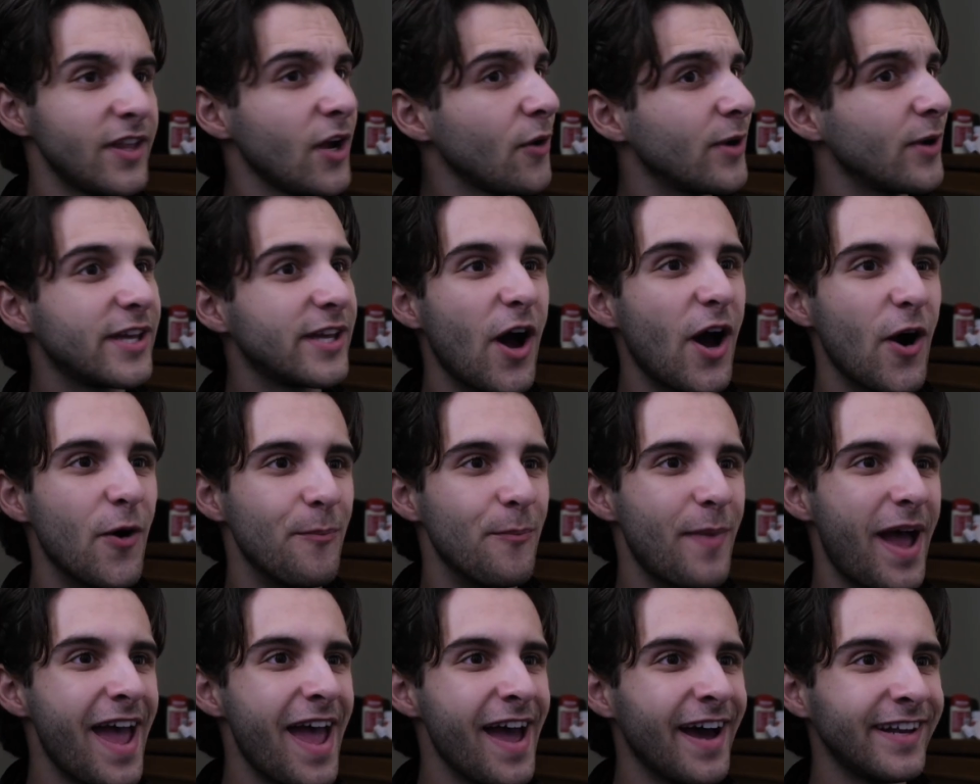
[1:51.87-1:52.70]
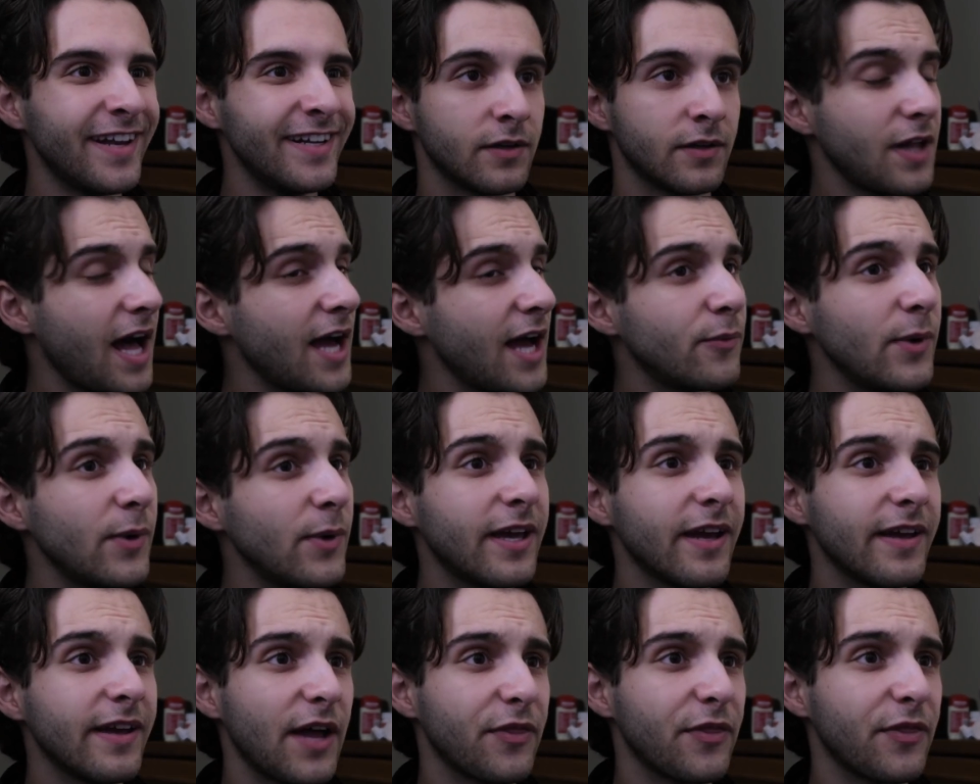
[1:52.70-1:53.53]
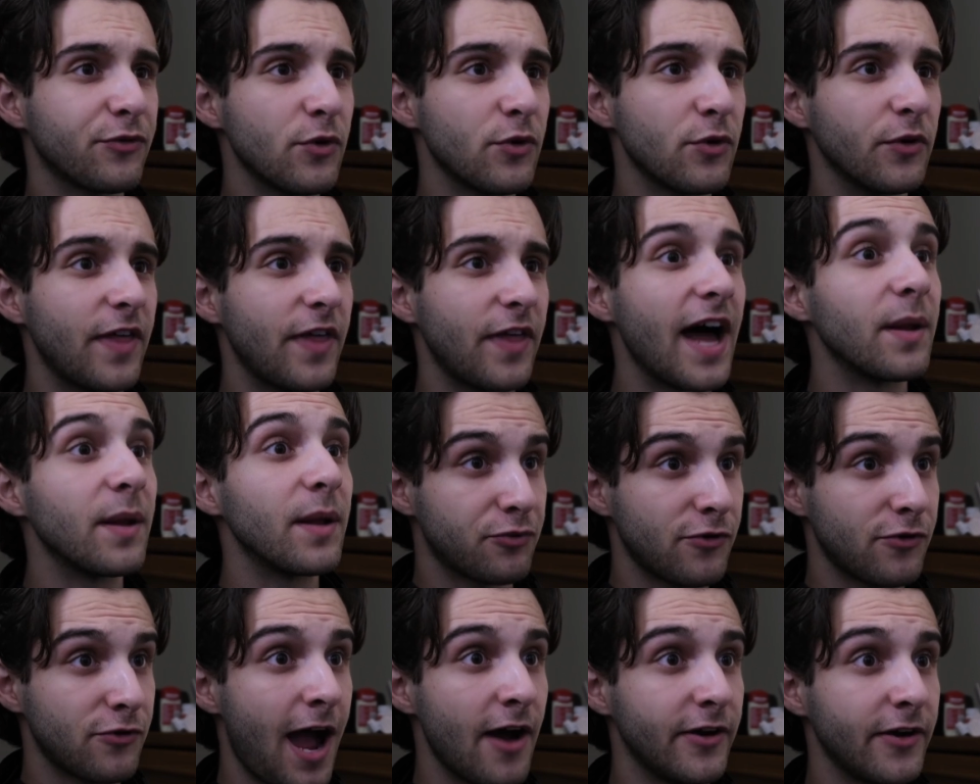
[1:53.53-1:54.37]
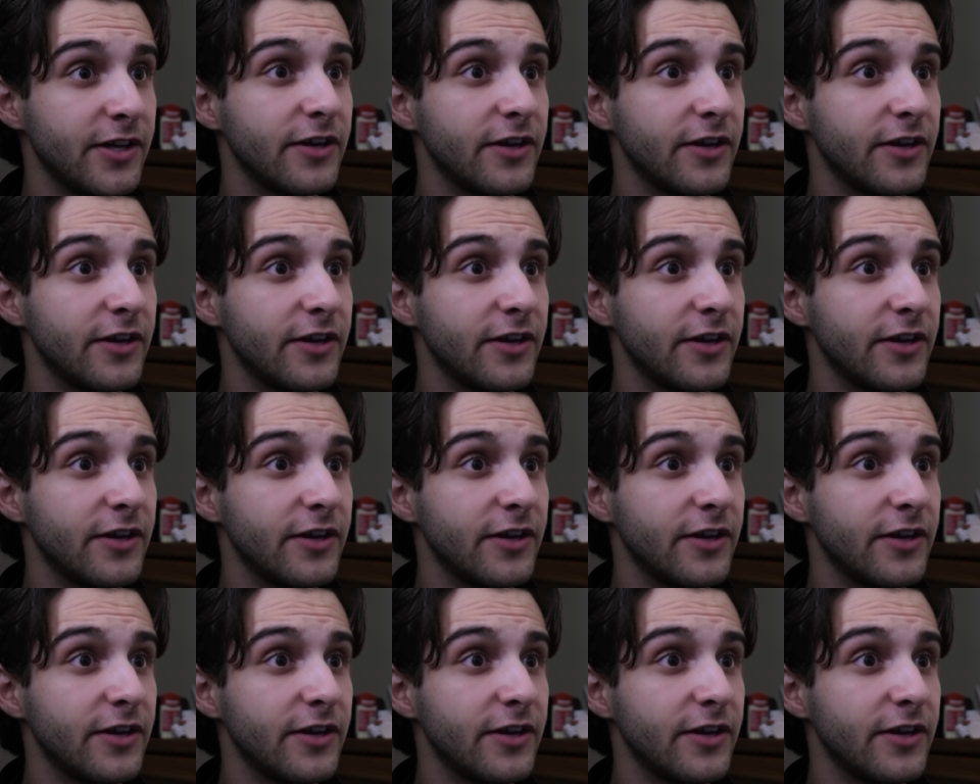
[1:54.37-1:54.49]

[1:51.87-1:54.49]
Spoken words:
we go, man! Glad we could get through that. I'm proud